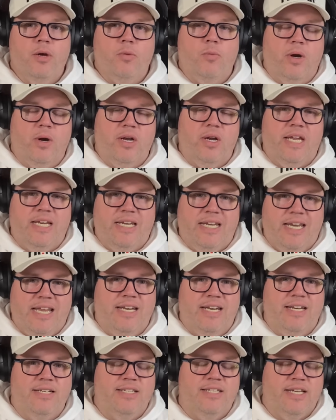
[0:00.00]
where he
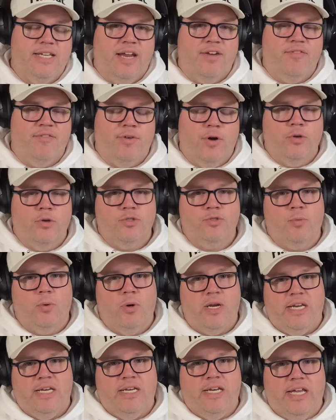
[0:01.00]
needed to get votes,
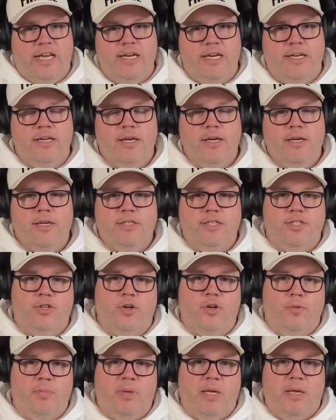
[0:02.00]
where he needed to
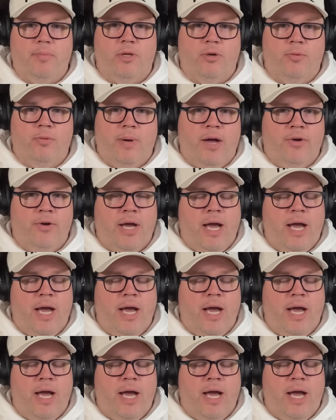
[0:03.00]
turn people around.